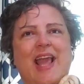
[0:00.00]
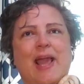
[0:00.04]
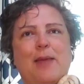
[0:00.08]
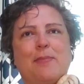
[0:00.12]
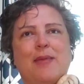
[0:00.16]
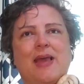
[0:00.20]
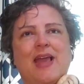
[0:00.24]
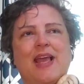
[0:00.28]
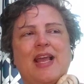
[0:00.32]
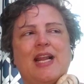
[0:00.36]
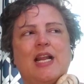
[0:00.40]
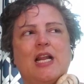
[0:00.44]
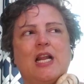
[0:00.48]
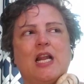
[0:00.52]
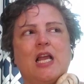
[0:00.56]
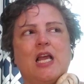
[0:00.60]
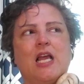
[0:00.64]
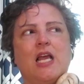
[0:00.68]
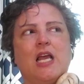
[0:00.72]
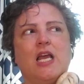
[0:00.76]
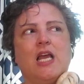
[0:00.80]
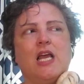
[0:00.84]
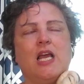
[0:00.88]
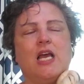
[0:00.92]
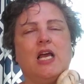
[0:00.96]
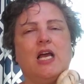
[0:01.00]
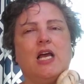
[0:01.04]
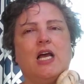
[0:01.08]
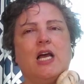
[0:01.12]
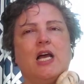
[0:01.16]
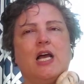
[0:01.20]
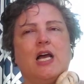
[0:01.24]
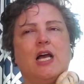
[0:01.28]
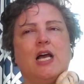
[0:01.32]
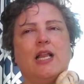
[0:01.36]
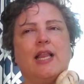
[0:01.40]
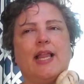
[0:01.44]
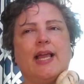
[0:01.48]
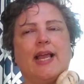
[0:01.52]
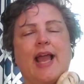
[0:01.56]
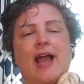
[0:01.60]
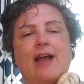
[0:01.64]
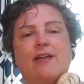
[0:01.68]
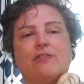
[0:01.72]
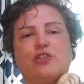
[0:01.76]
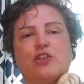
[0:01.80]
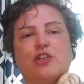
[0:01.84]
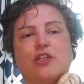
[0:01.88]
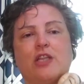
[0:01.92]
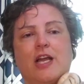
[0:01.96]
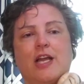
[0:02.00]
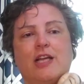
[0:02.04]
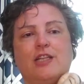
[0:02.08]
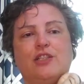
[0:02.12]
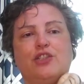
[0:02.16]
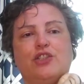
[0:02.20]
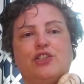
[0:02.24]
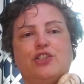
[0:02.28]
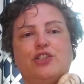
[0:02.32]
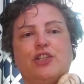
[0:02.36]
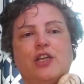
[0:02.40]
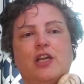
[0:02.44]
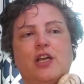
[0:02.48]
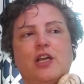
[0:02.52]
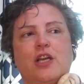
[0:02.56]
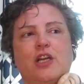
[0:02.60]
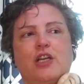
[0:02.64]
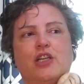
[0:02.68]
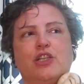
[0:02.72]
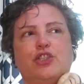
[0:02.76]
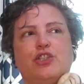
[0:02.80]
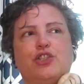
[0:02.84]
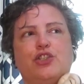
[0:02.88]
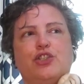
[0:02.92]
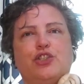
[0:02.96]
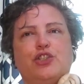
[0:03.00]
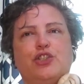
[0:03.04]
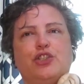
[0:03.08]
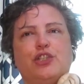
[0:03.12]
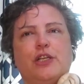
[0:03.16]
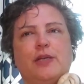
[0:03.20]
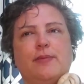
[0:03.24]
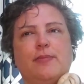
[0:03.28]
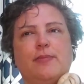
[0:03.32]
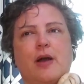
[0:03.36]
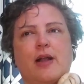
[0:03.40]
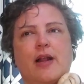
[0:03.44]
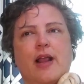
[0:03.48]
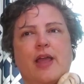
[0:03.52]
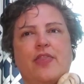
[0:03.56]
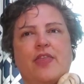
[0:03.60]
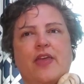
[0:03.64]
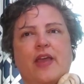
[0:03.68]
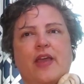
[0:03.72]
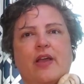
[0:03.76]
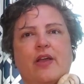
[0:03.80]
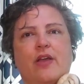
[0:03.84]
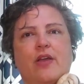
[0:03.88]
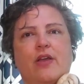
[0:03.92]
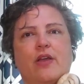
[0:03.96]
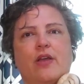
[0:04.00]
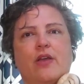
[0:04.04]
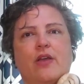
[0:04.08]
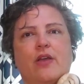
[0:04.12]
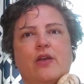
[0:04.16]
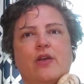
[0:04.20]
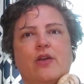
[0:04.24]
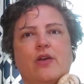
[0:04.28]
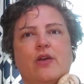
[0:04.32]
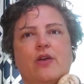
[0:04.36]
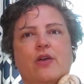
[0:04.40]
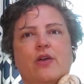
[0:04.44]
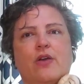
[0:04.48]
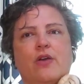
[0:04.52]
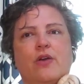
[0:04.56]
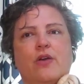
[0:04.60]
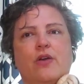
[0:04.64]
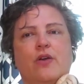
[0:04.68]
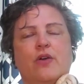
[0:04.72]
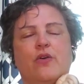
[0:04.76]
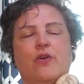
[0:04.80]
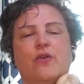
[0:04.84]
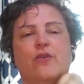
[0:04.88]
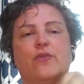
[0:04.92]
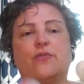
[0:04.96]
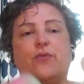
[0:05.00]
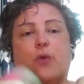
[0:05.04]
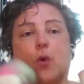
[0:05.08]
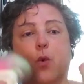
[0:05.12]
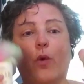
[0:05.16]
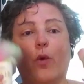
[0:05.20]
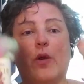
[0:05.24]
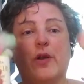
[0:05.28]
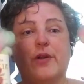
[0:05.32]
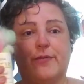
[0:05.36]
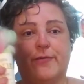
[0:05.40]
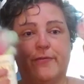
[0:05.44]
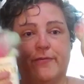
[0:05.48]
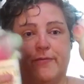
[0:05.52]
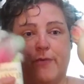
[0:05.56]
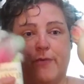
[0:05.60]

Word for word: came in, uh, like after lunch, she bought I think four and